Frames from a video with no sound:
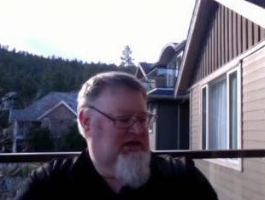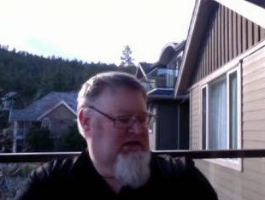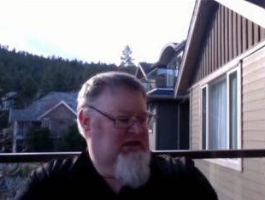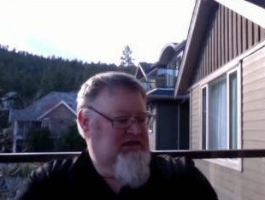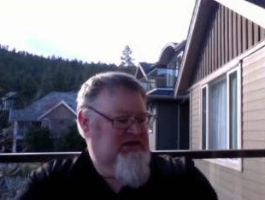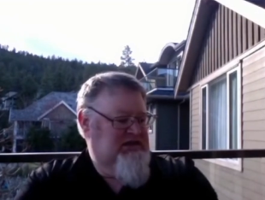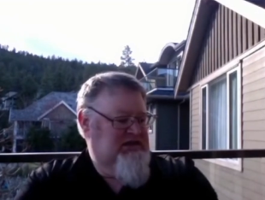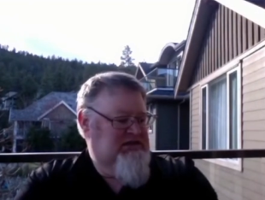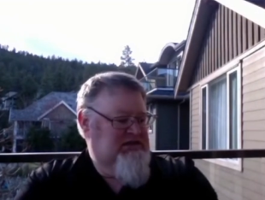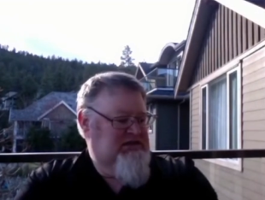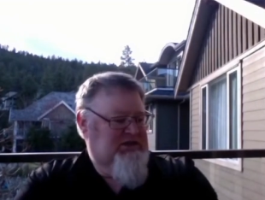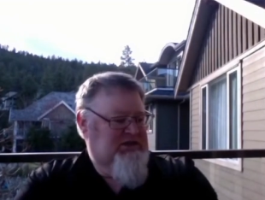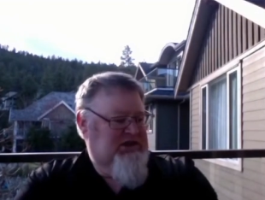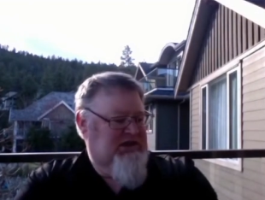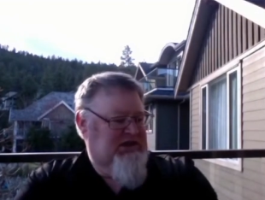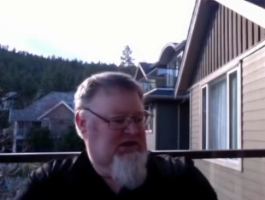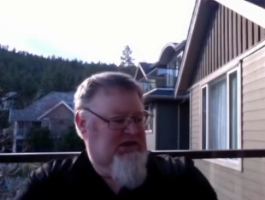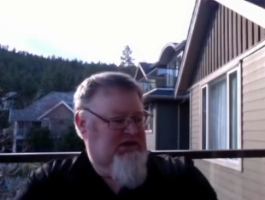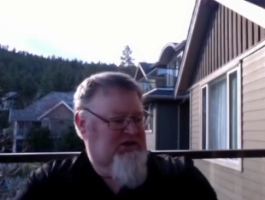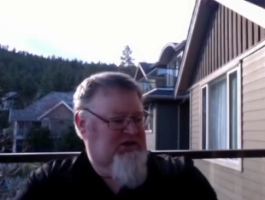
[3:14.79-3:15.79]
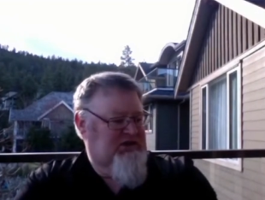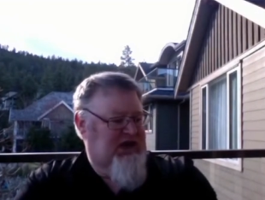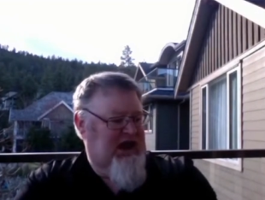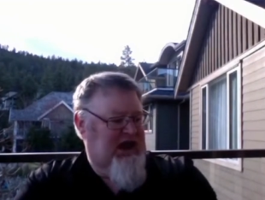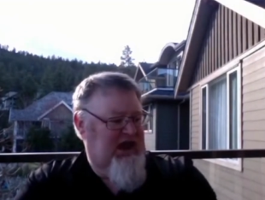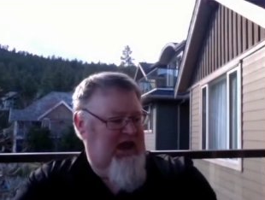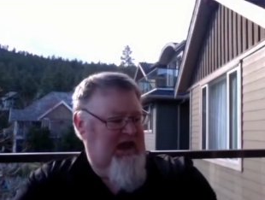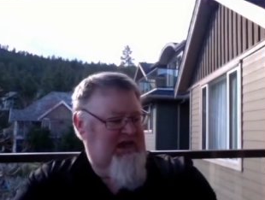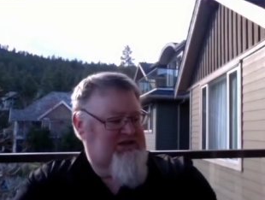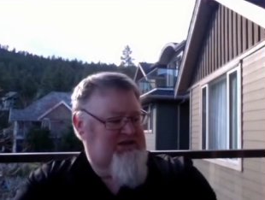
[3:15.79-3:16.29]
In this particular
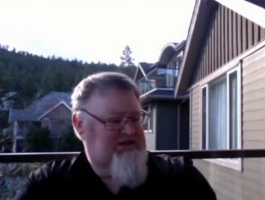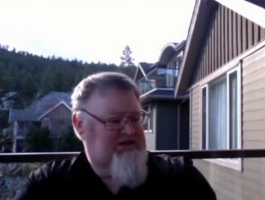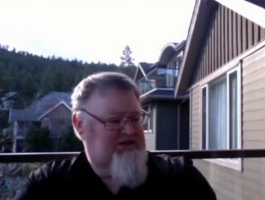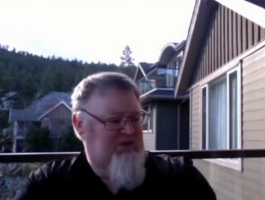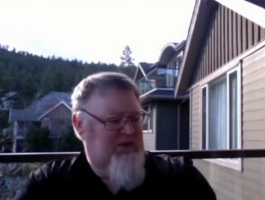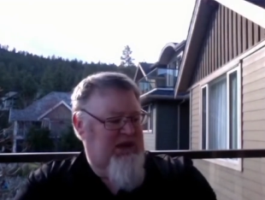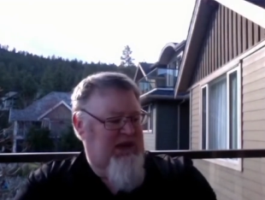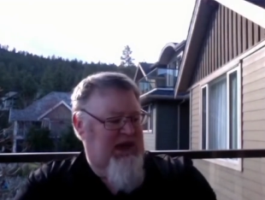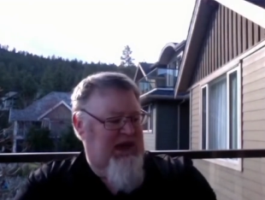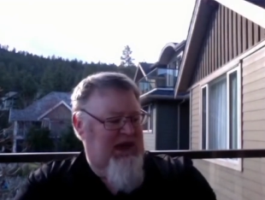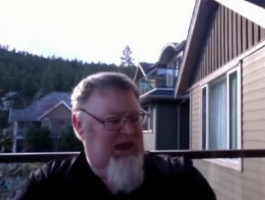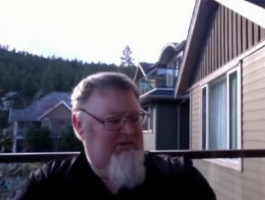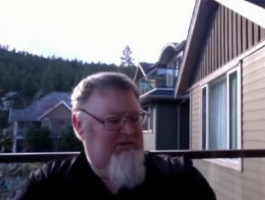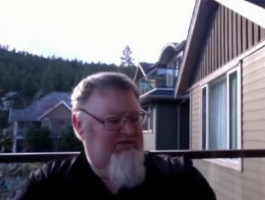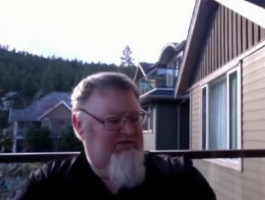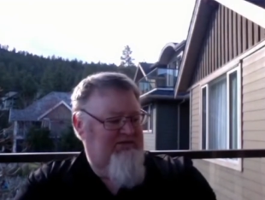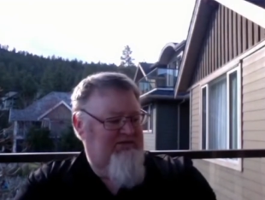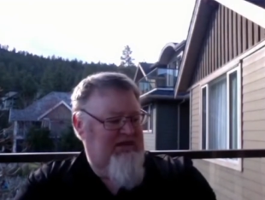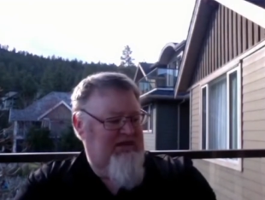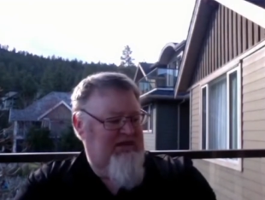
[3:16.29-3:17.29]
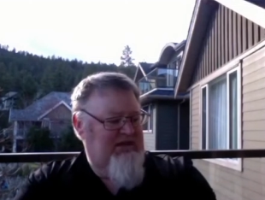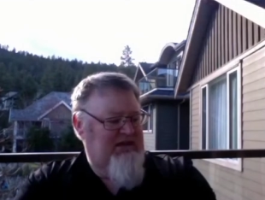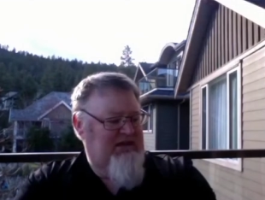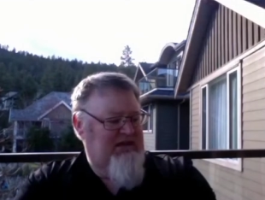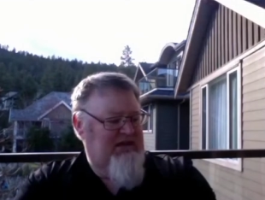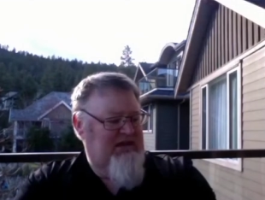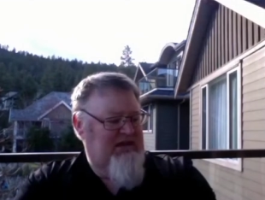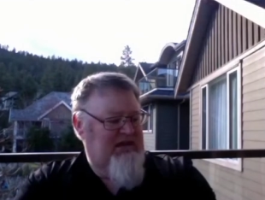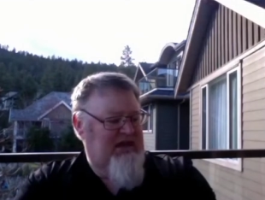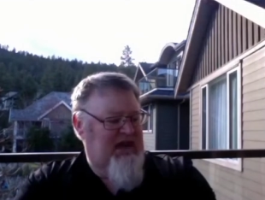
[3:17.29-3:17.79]
case, we have
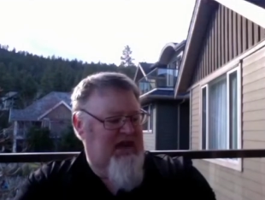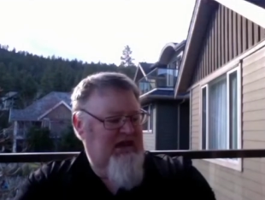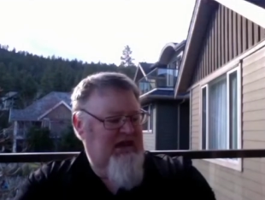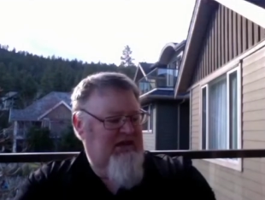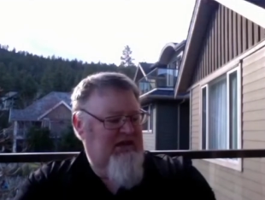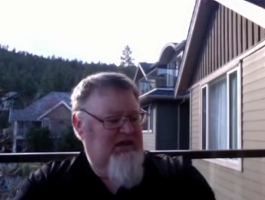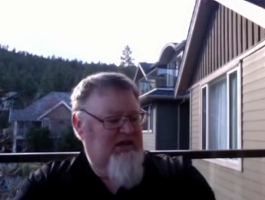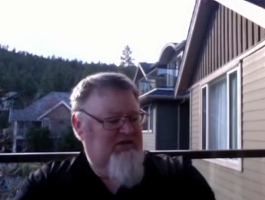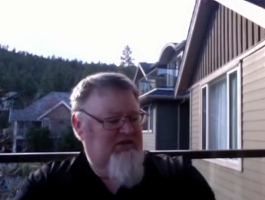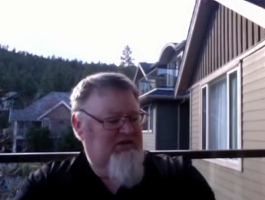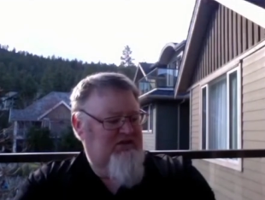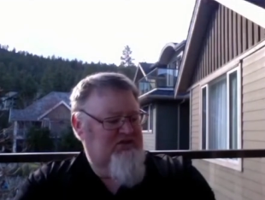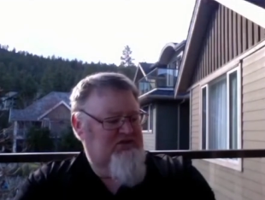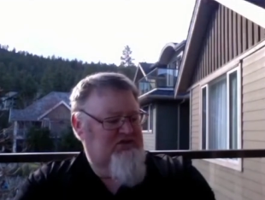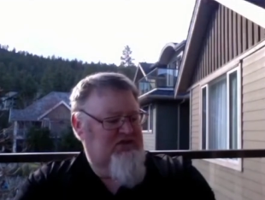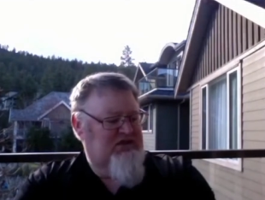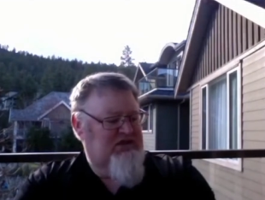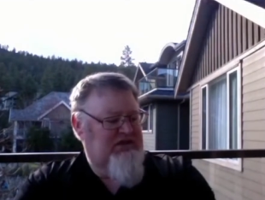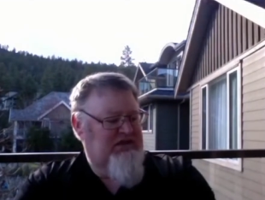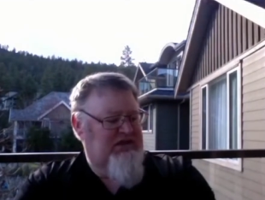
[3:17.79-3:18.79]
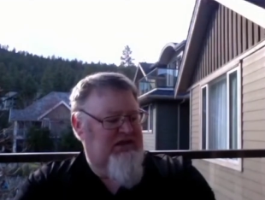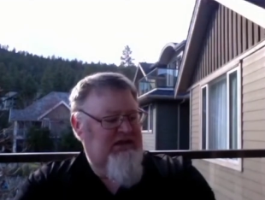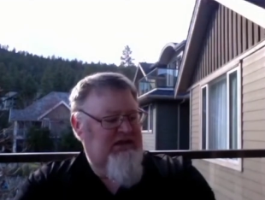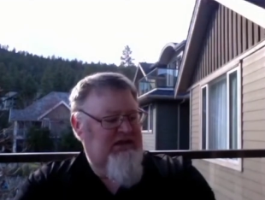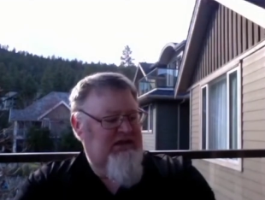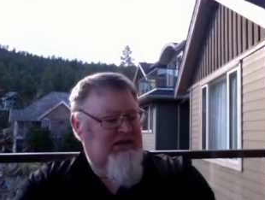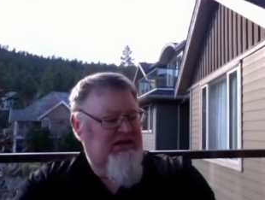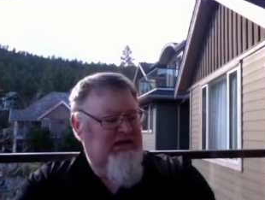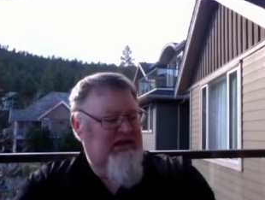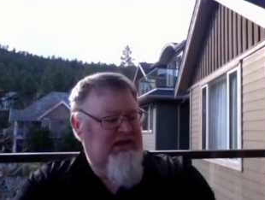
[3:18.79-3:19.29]
the healers, the
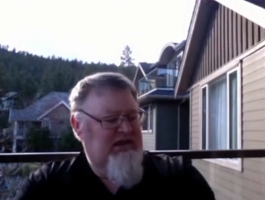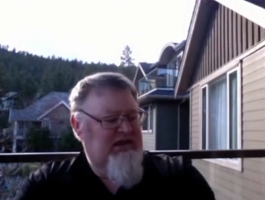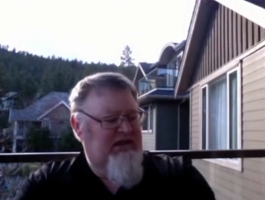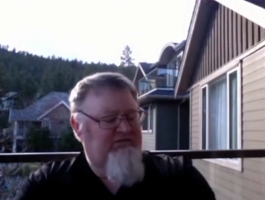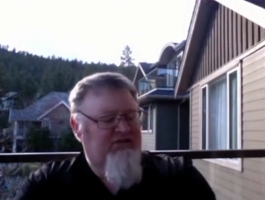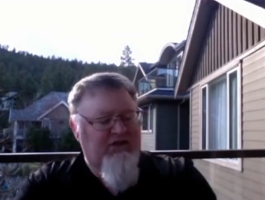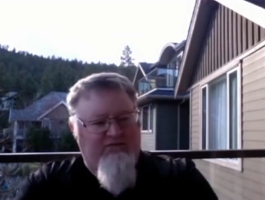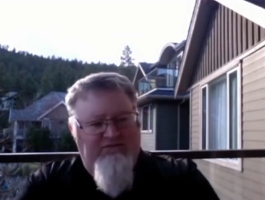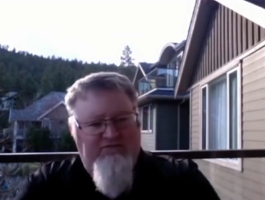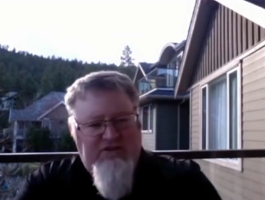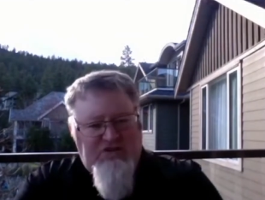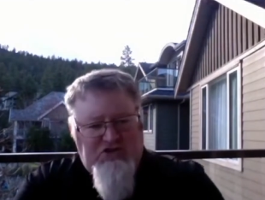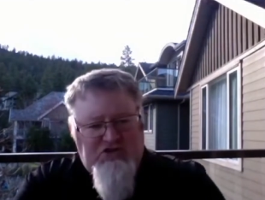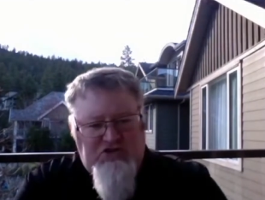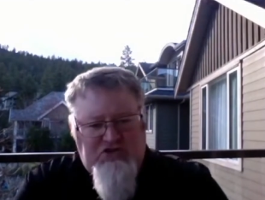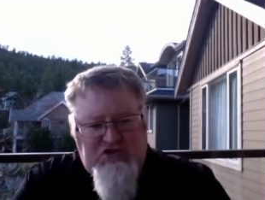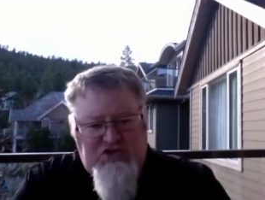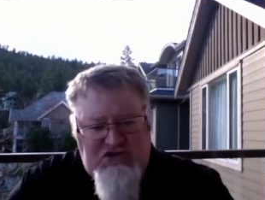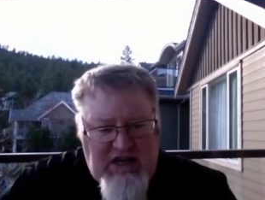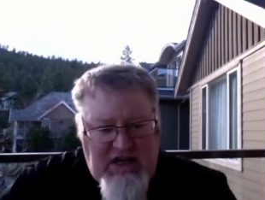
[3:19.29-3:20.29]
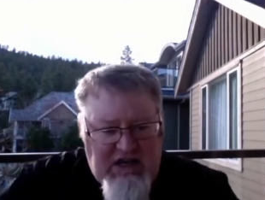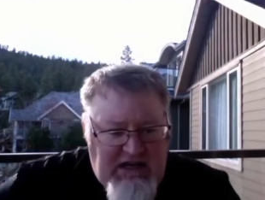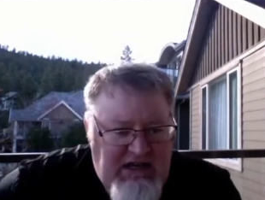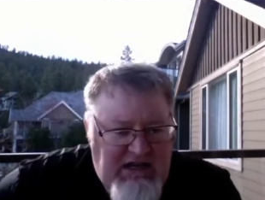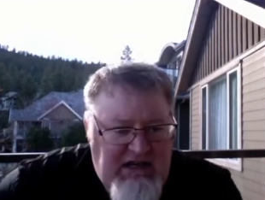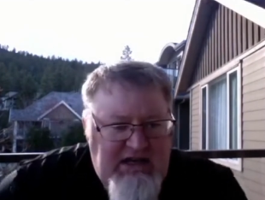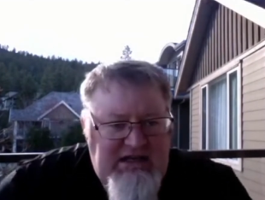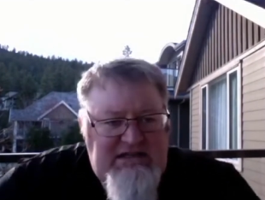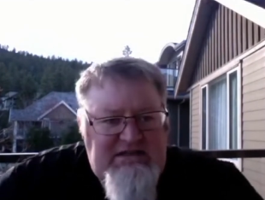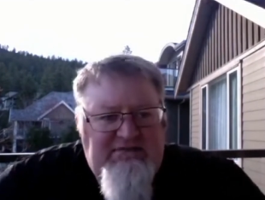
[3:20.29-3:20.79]
healing of an official son,
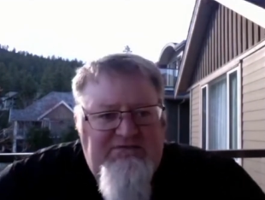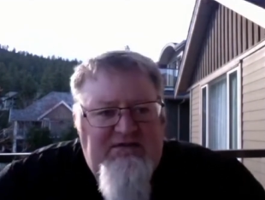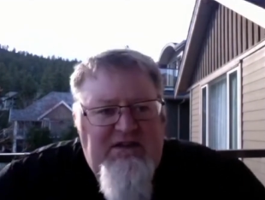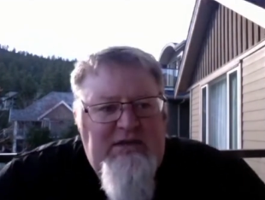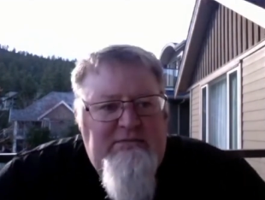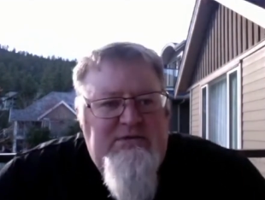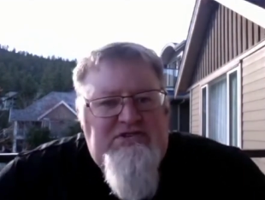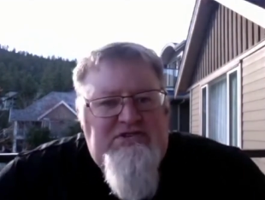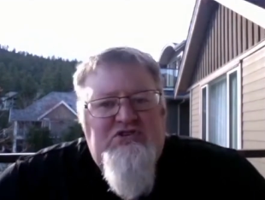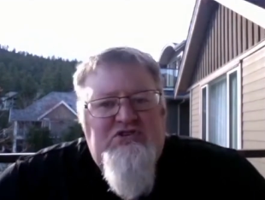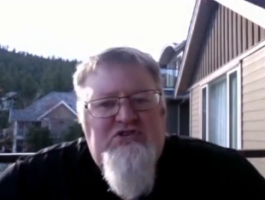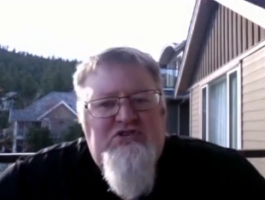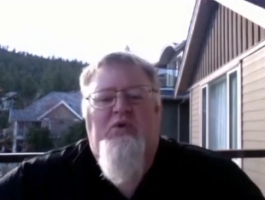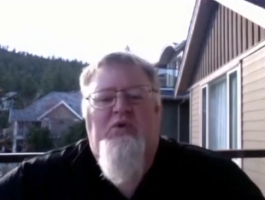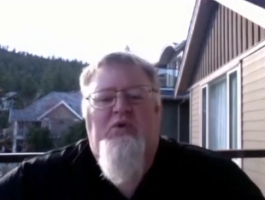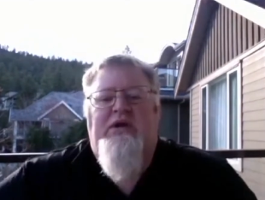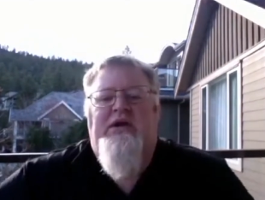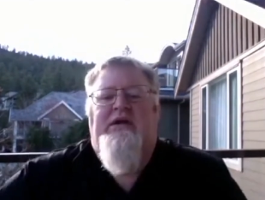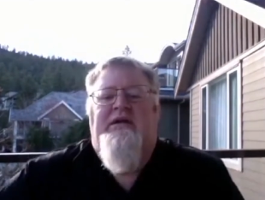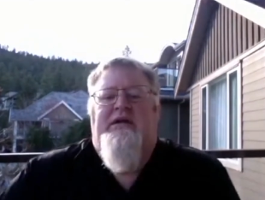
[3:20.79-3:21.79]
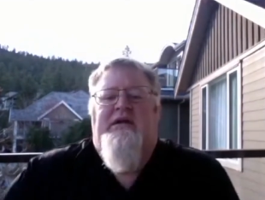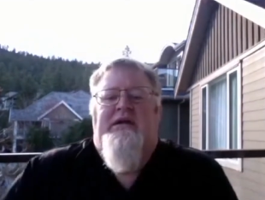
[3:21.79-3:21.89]
and it's a famous story.